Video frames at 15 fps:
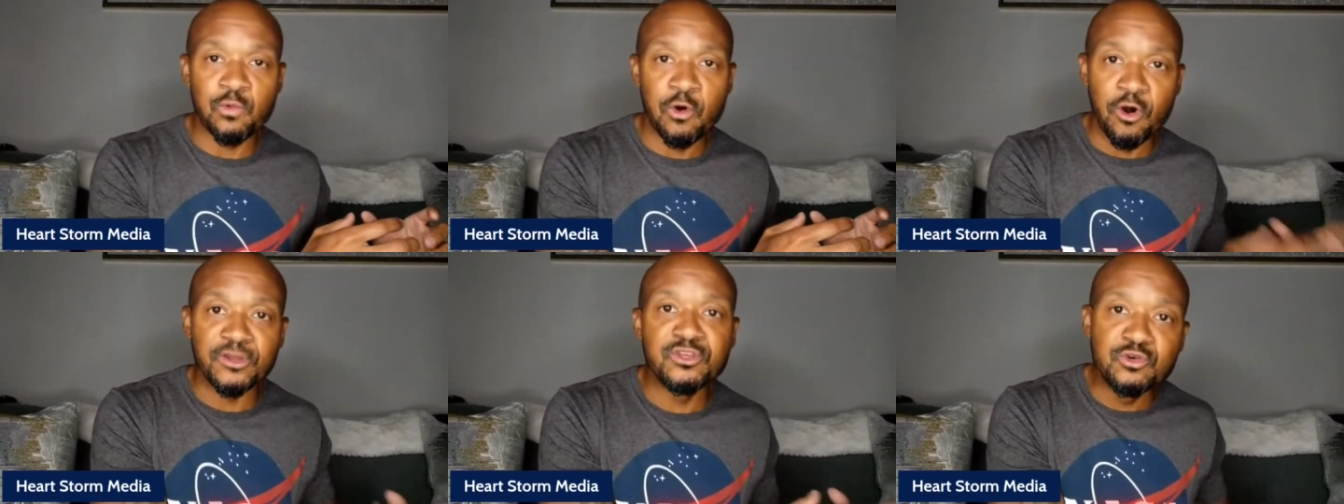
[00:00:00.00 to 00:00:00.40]

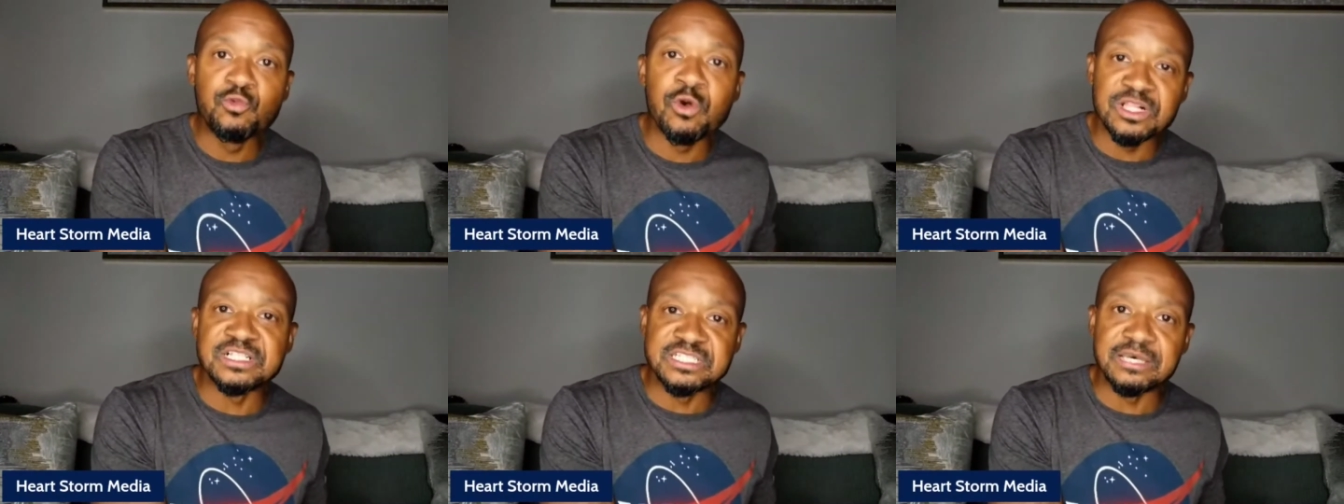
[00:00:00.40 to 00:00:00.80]
Are you
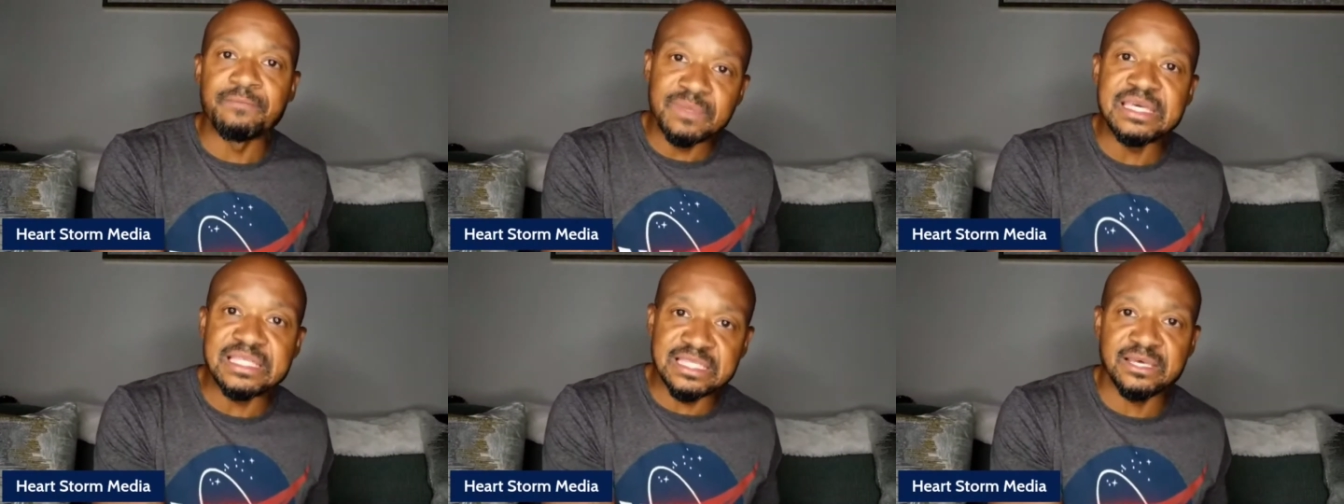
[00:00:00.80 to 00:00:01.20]
willing to
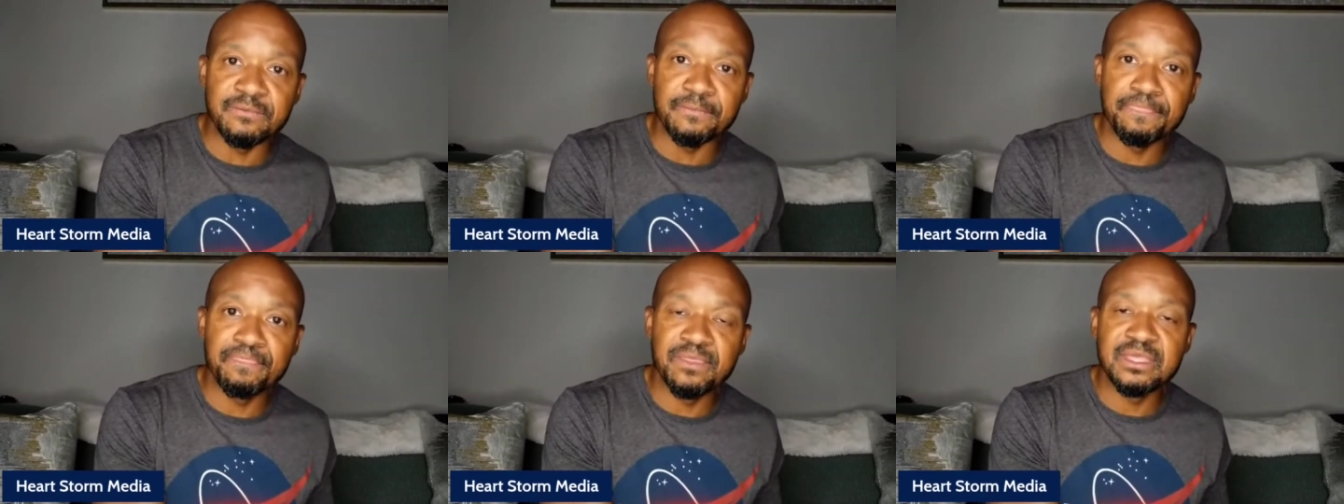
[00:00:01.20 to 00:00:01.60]
meet
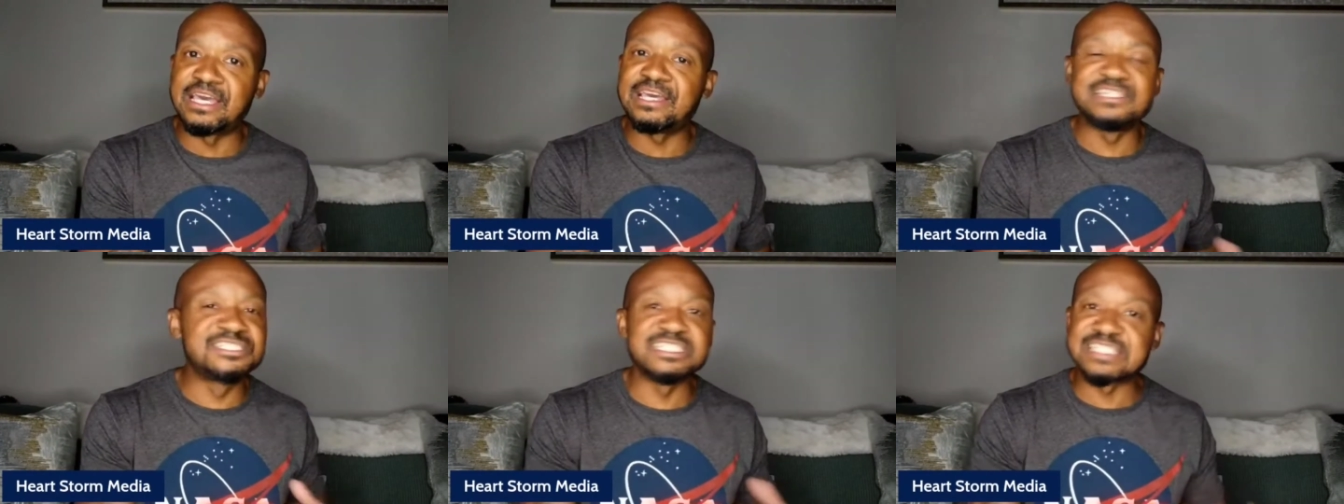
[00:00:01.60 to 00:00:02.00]
them?
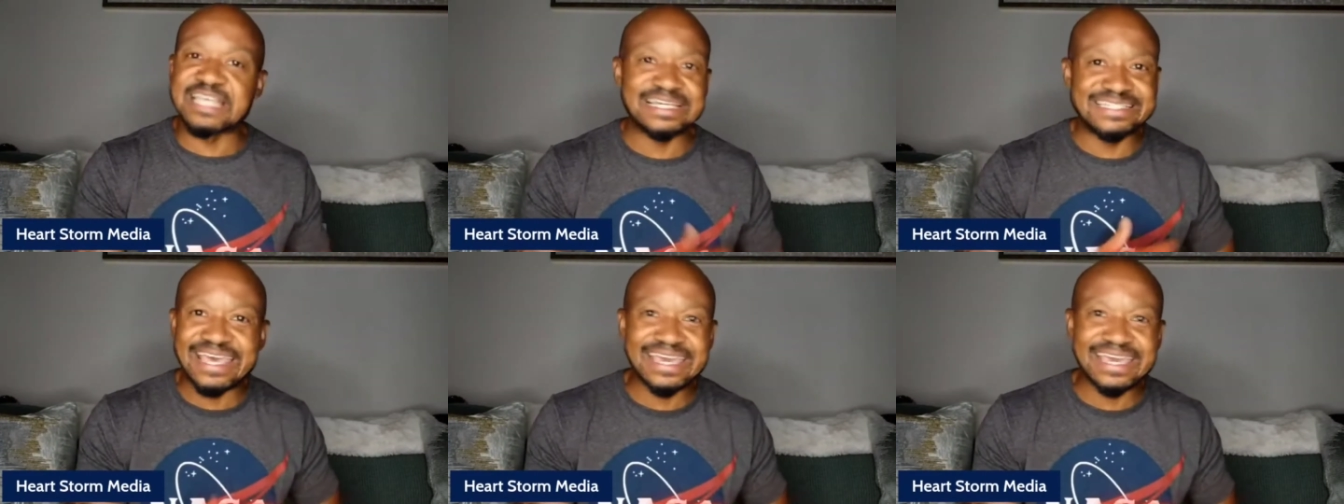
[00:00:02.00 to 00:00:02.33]
It's just like